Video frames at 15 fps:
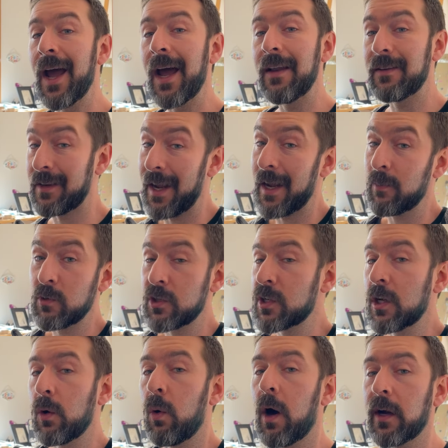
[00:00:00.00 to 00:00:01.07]
Today I'm just
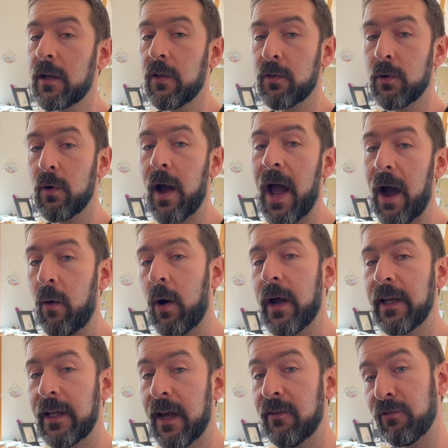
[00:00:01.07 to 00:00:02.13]
going to walk you through how I
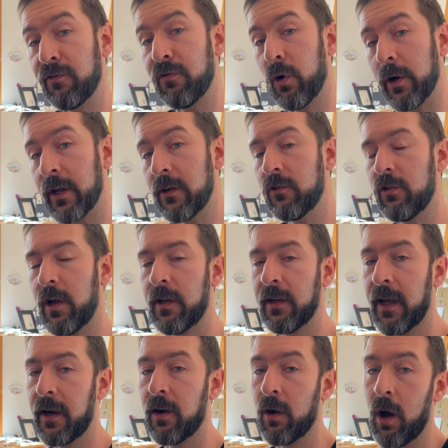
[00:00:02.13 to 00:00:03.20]
get footage and
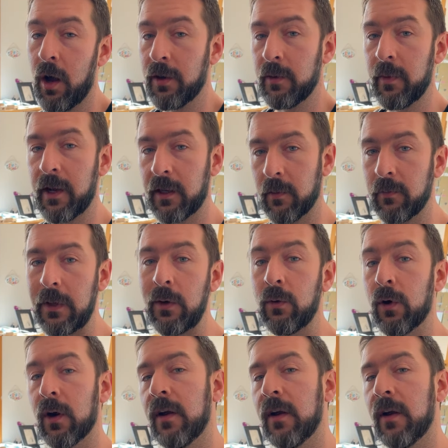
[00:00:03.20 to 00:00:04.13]
get it onto my computer.